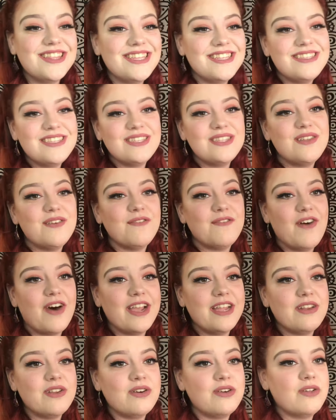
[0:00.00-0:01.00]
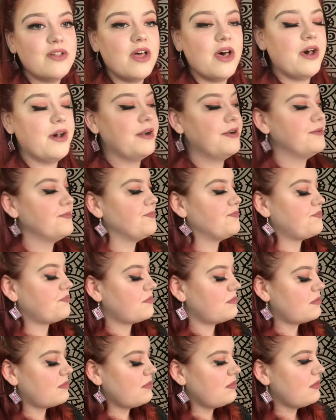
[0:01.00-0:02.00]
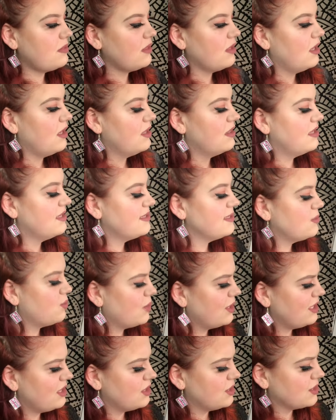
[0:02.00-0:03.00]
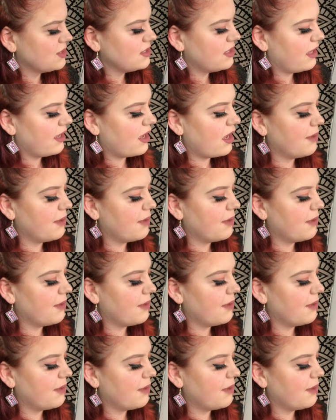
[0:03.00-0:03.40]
This is the vinyl. This is what it looks like.